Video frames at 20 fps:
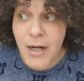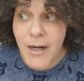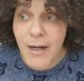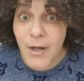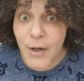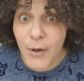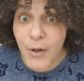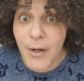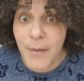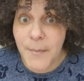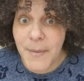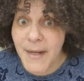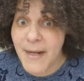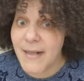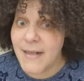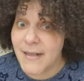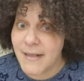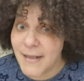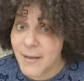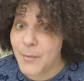going to be in
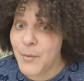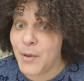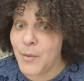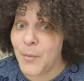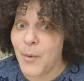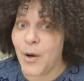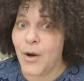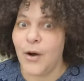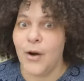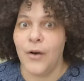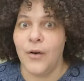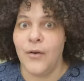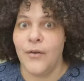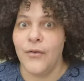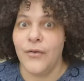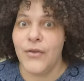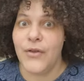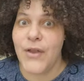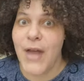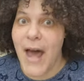December tomorrow.
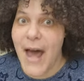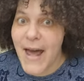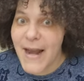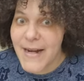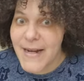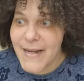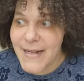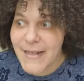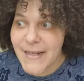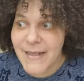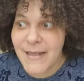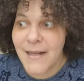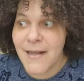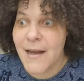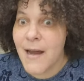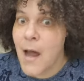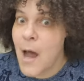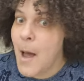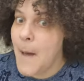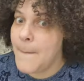That is
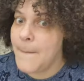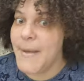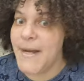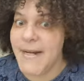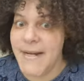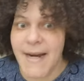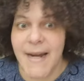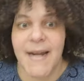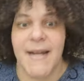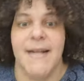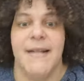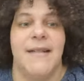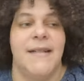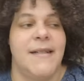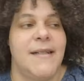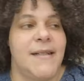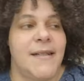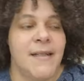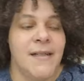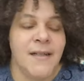
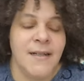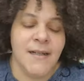bananas.